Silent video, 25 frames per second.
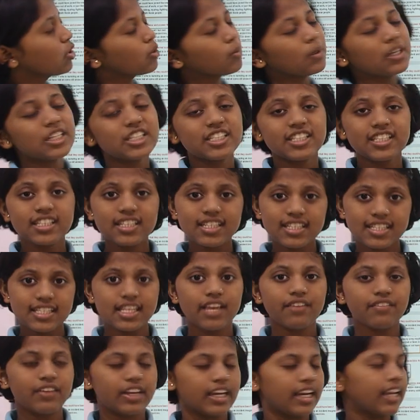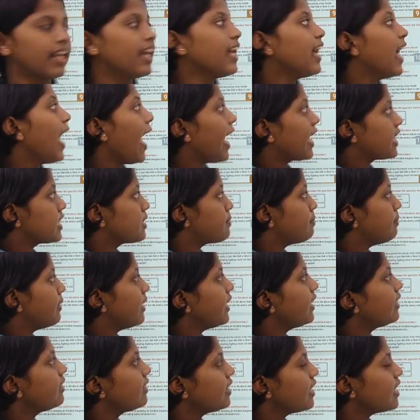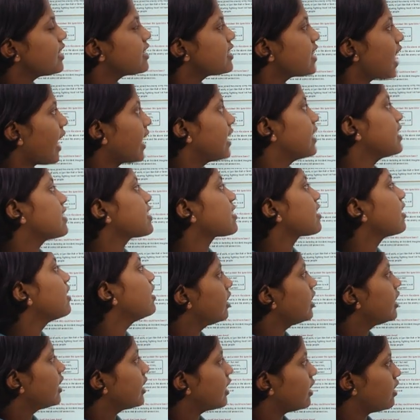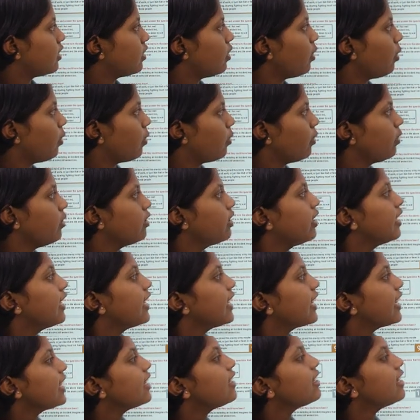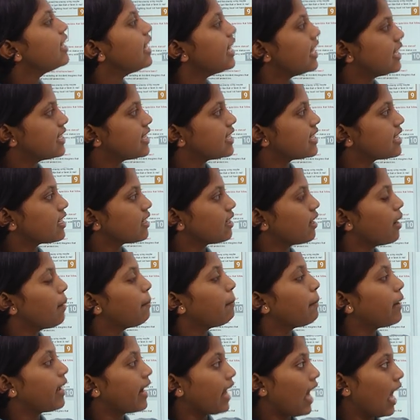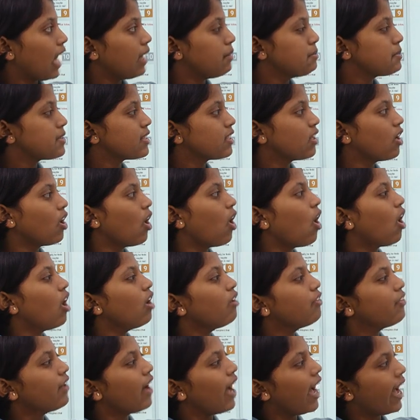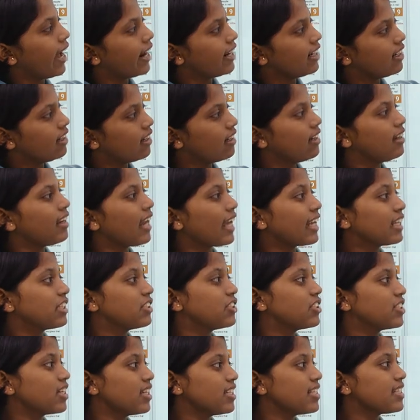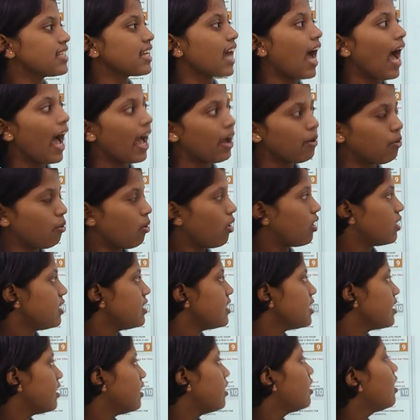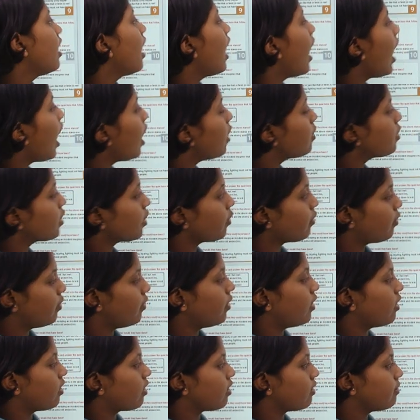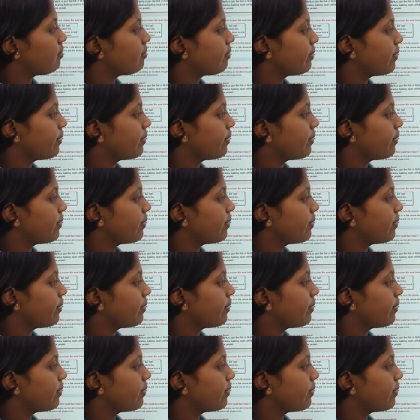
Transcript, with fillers: Question 7. Explain these lines. He, though, he'd list, perhaps offhand, like just I was out of work.